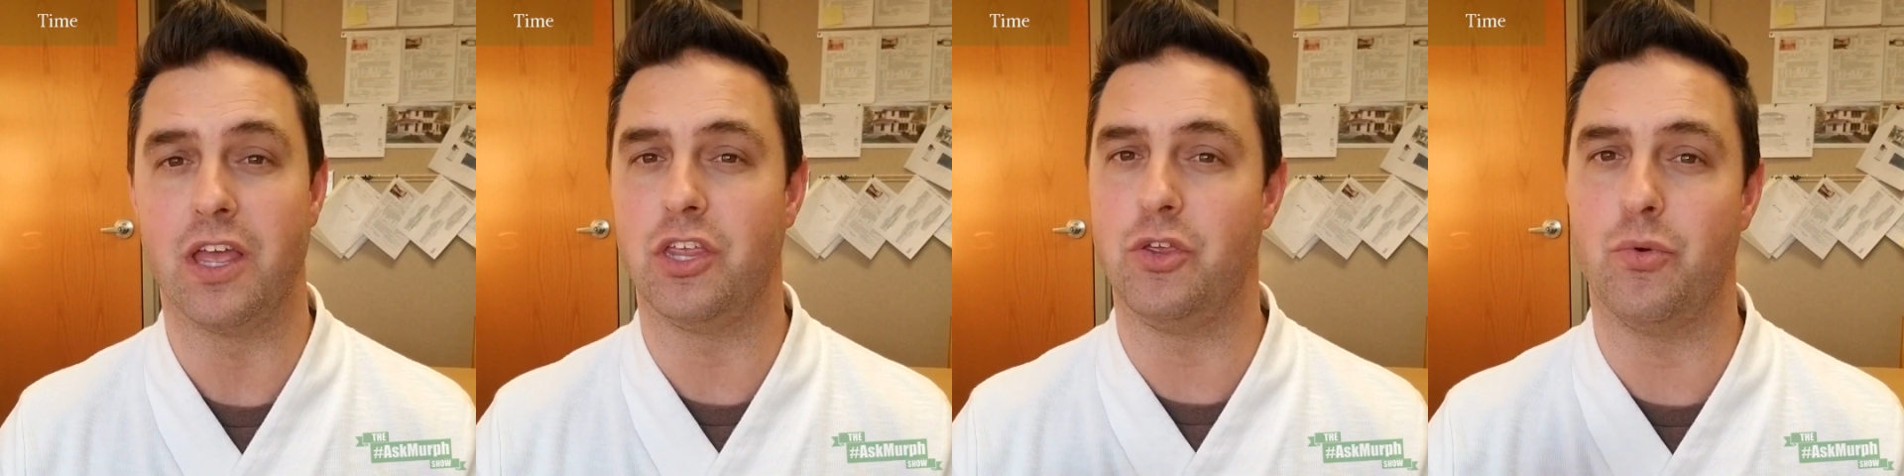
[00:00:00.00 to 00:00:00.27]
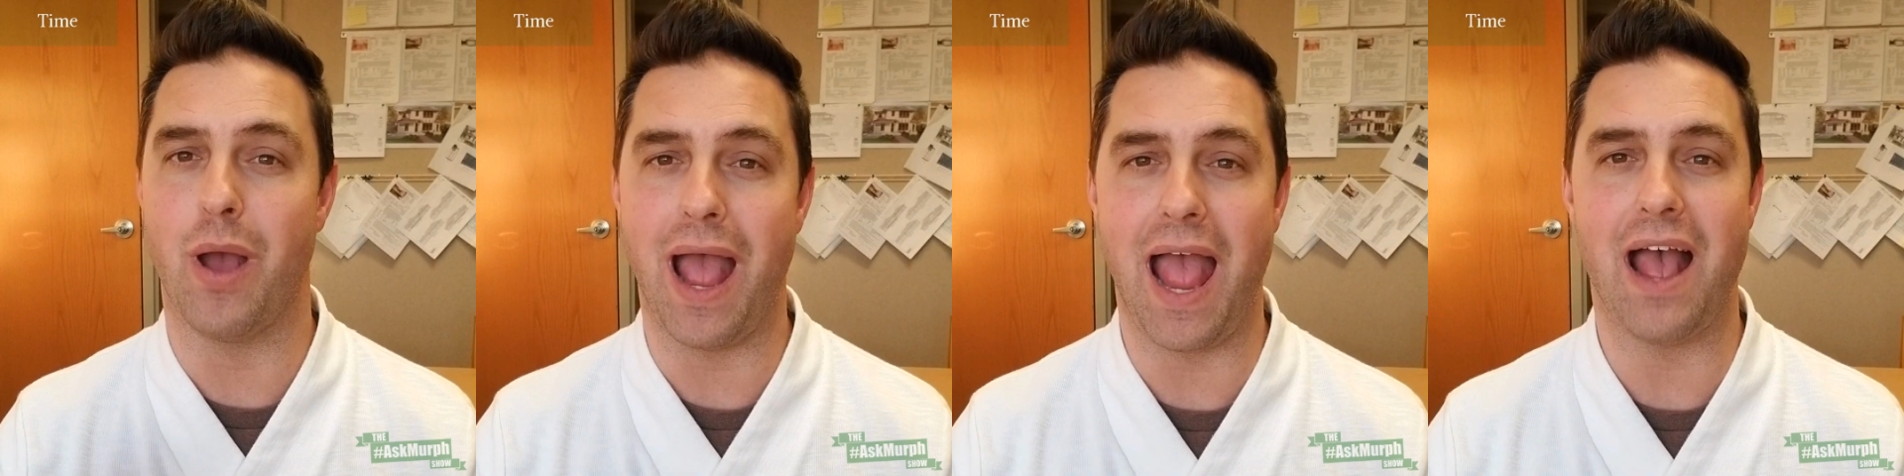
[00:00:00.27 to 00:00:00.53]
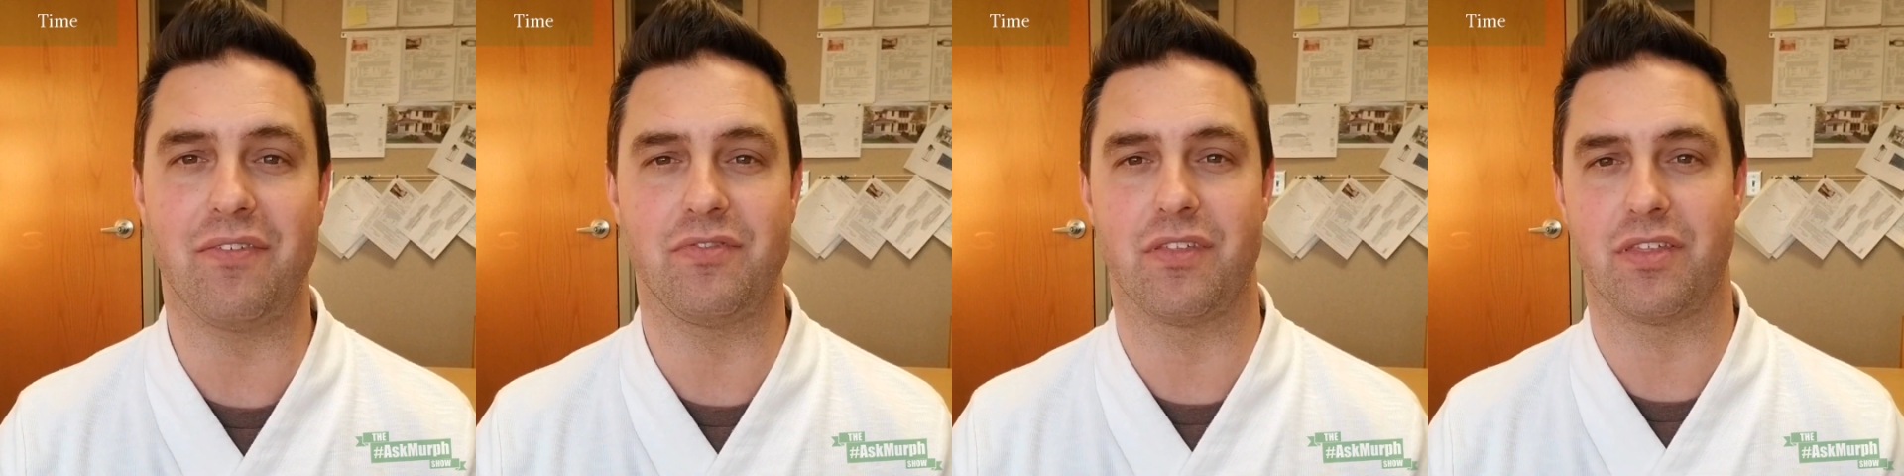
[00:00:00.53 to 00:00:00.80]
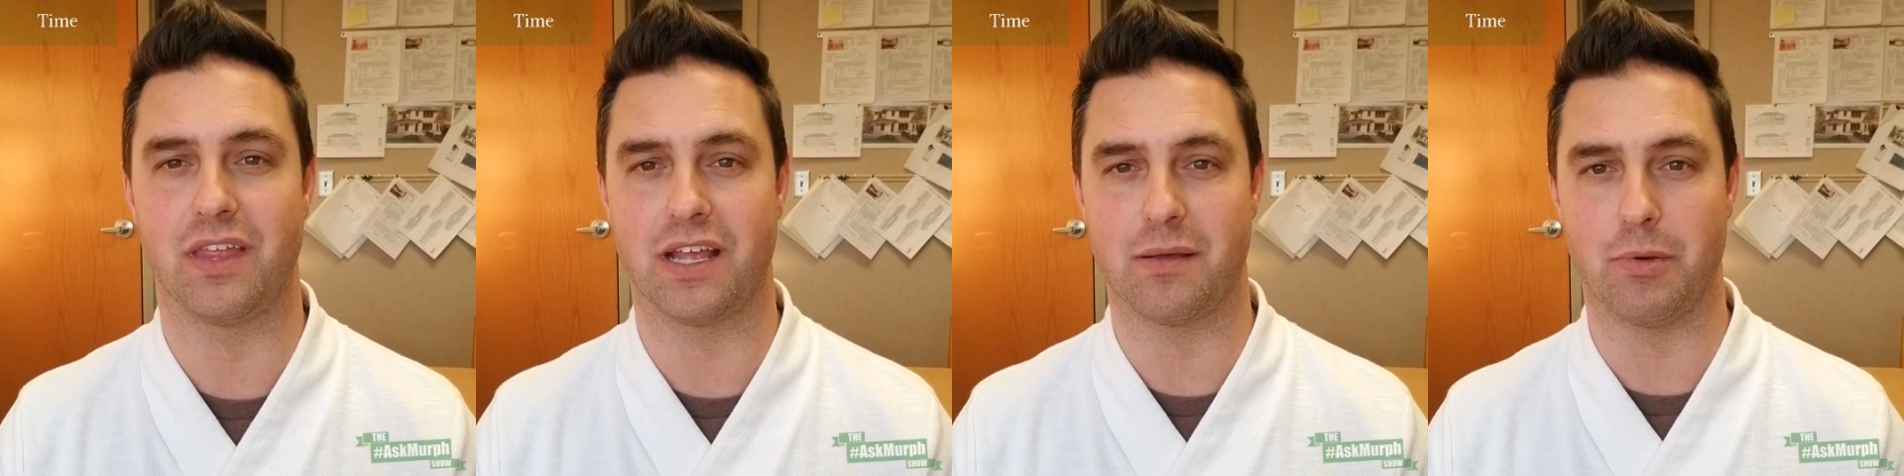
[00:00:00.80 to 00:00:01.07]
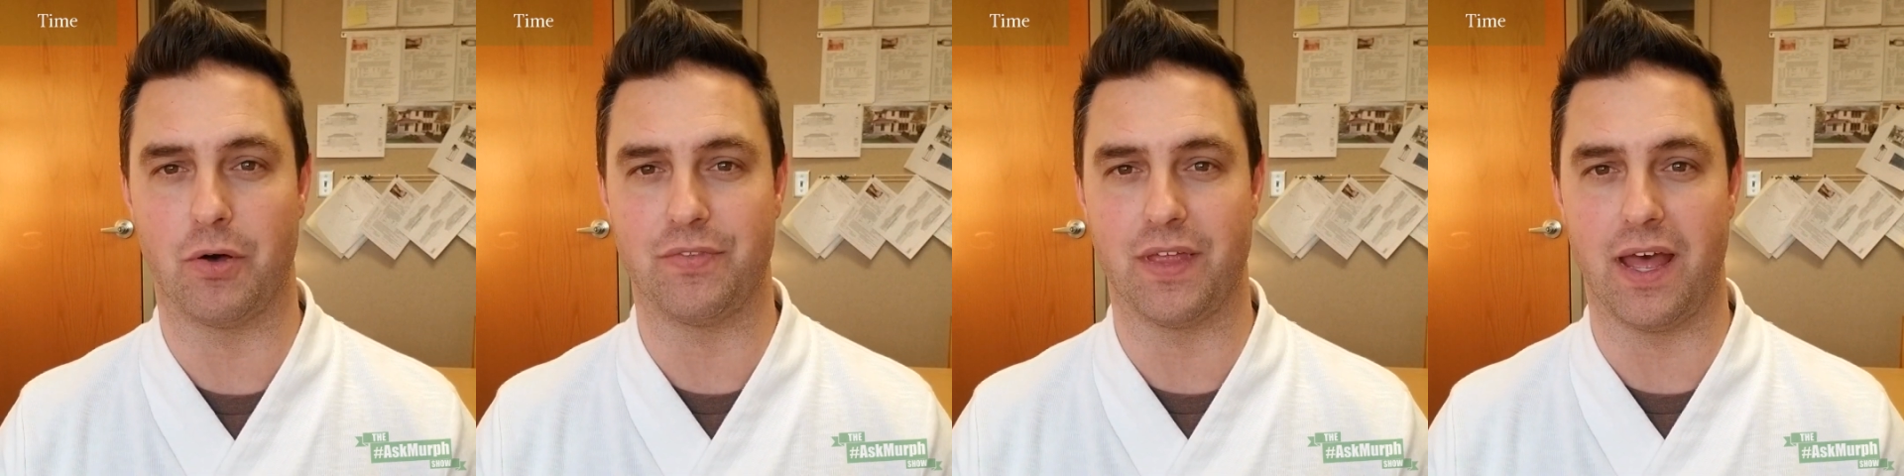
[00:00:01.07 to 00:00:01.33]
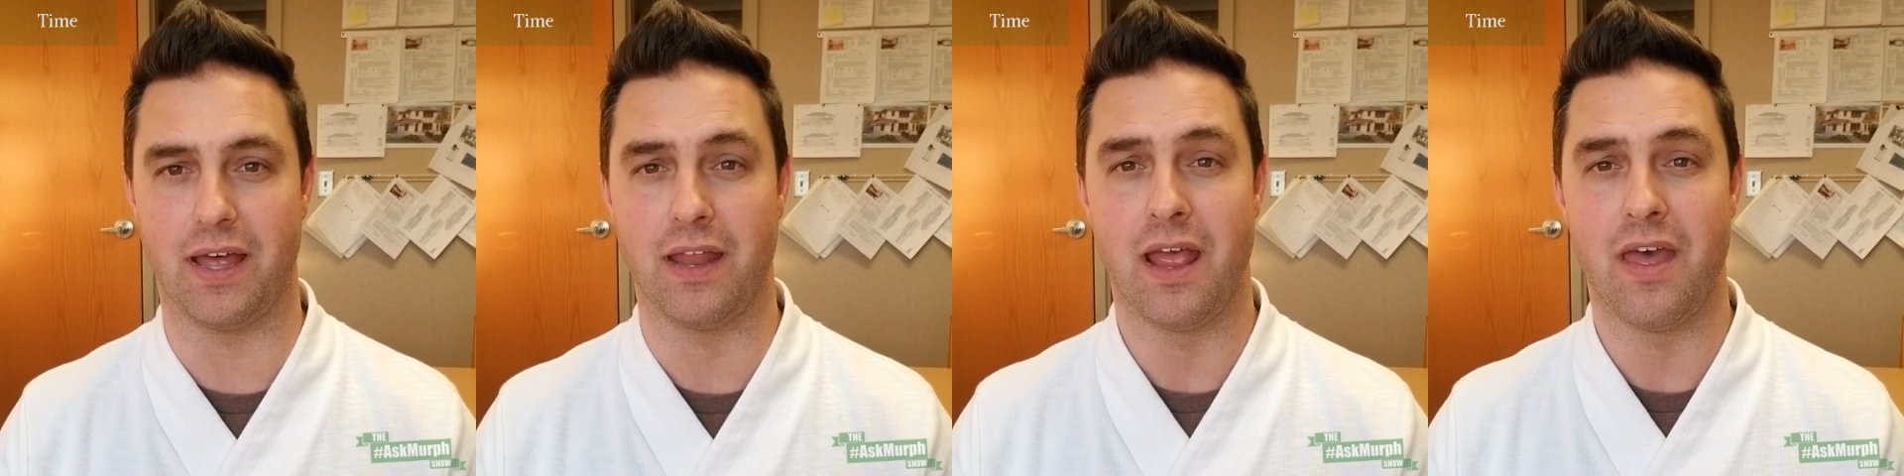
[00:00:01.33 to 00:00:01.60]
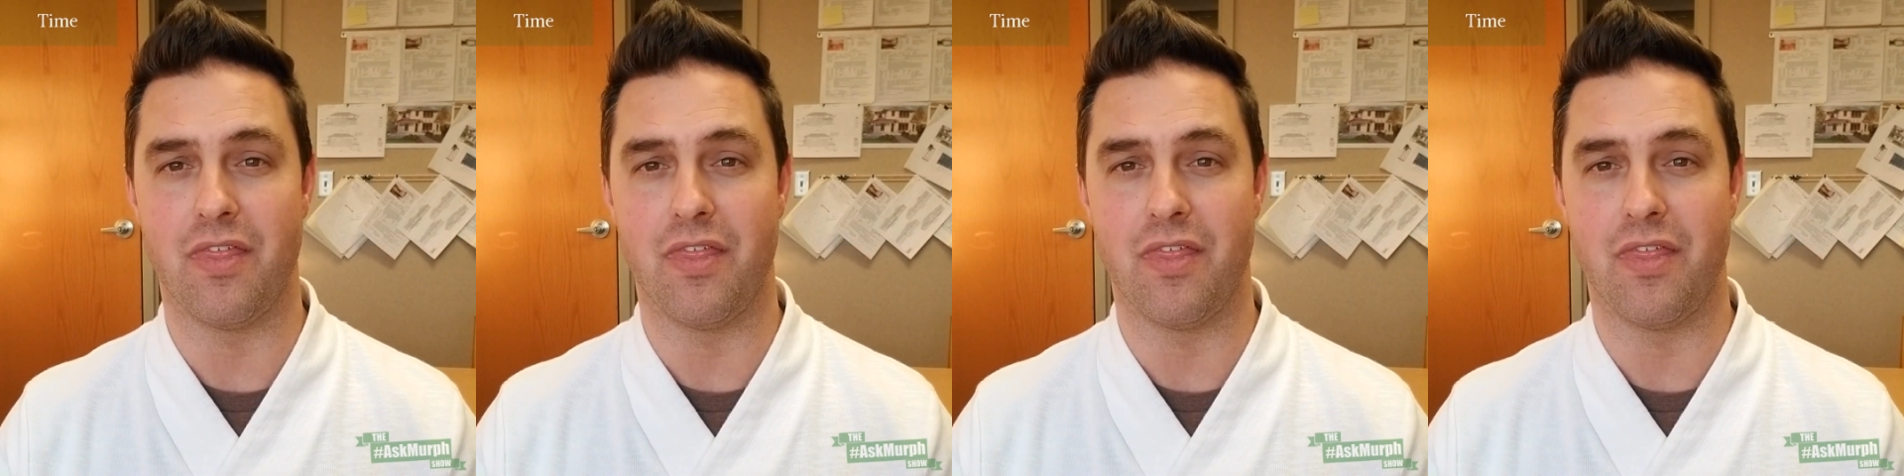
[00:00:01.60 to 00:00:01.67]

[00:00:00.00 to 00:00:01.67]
You have to think about that.